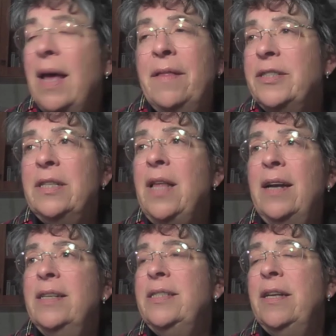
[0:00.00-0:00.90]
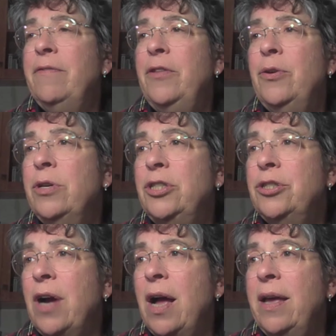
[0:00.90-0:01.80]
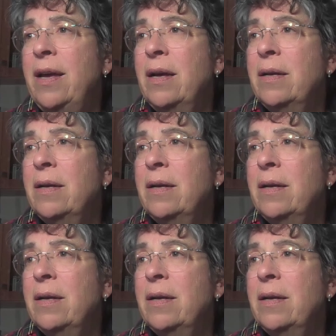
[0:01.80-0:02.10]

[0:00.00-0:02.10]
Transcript: yeah, there's a lot of stuff you could try.